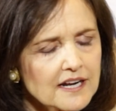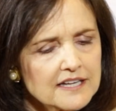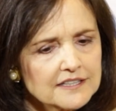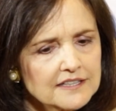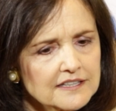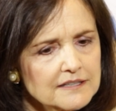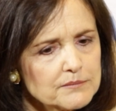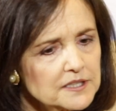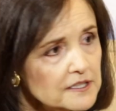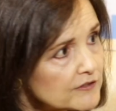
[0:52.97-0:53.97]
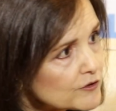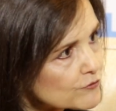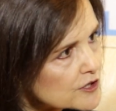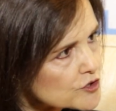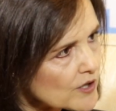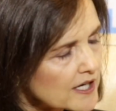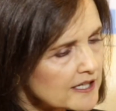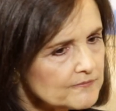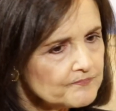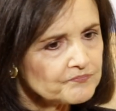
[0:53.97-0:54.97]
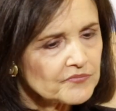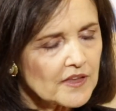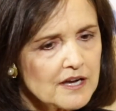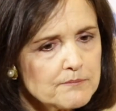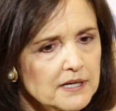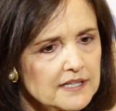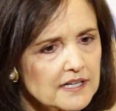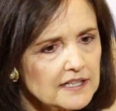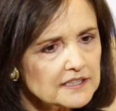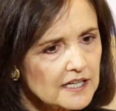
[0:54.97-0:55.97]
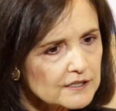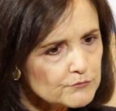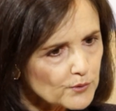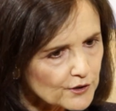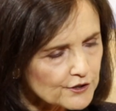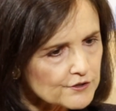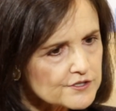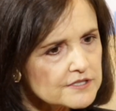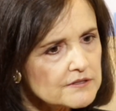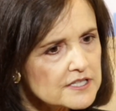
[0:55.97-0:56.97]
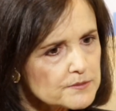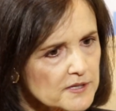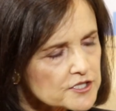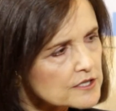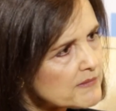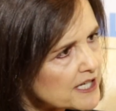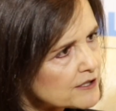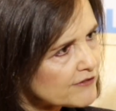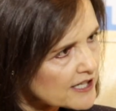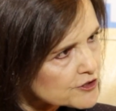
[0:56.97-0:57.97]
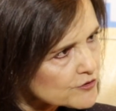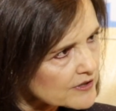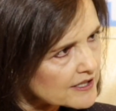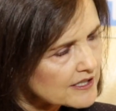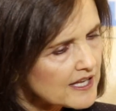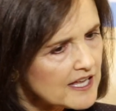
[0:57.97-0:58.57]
I think they believe in free trade, but a lot of workers, and especially in manufacturing,